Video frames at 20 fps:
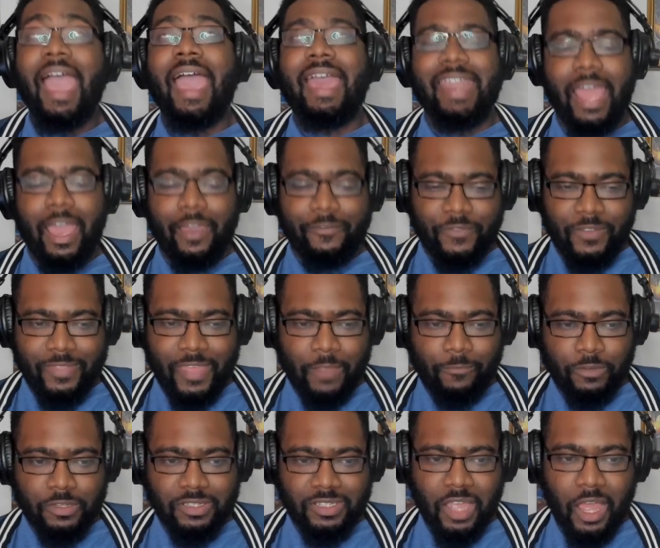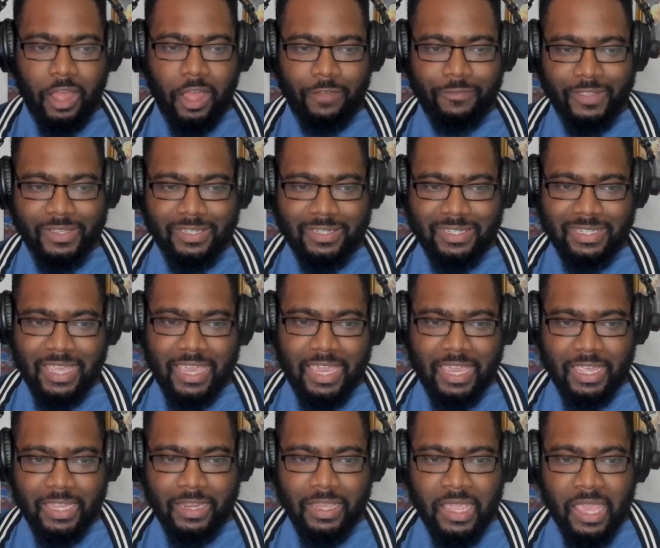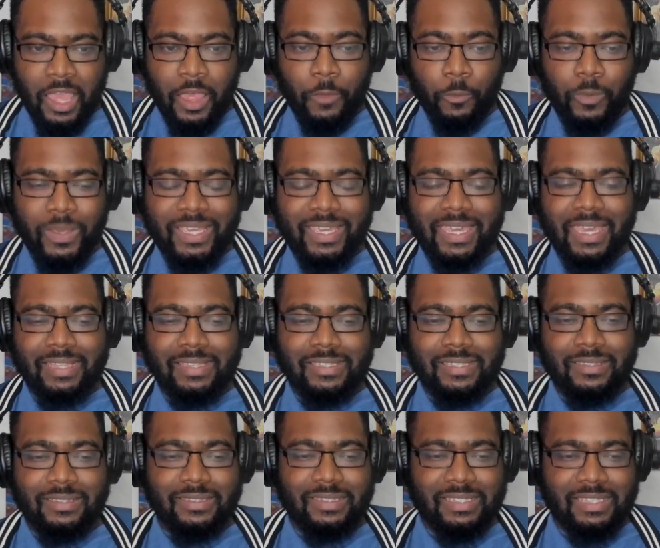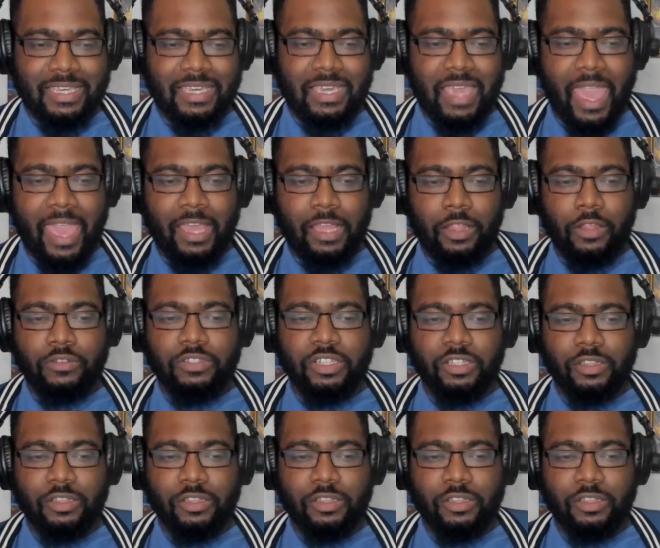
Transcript: And after that resolve is seen, we get to see a closer